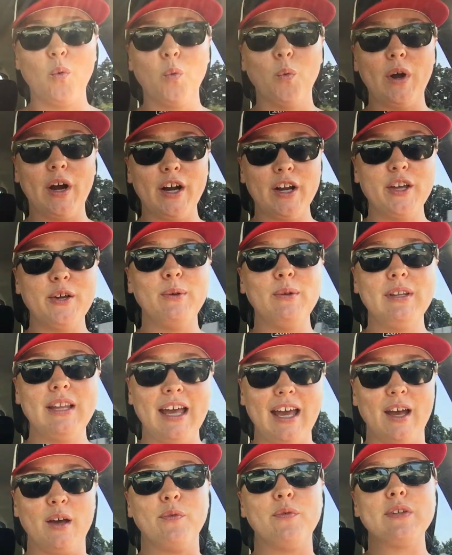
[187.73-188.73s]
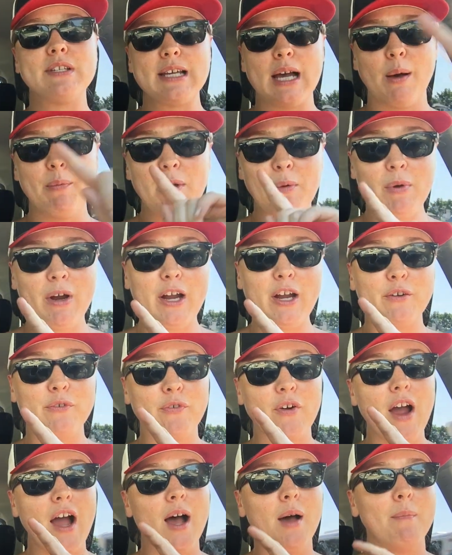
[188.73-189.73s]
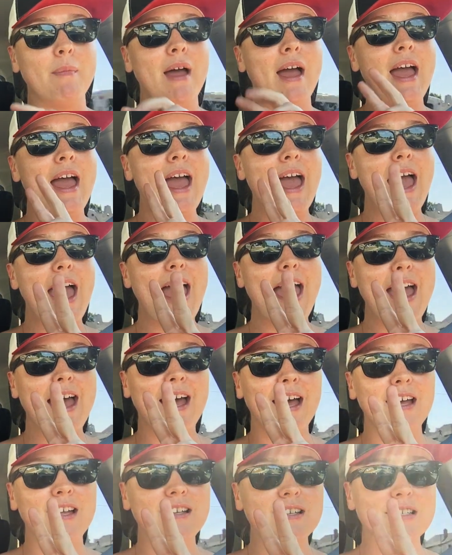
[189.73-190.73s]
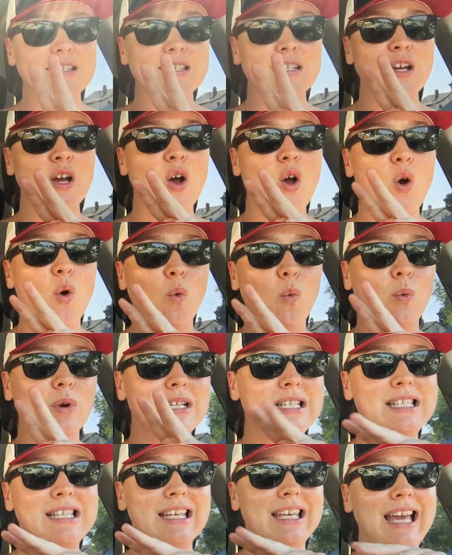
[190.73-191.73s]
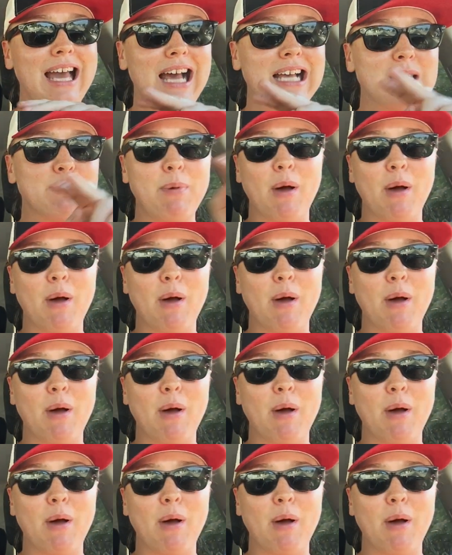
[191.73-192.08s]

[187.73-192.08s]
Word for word: Where you live, tell me where you're from and what's the gas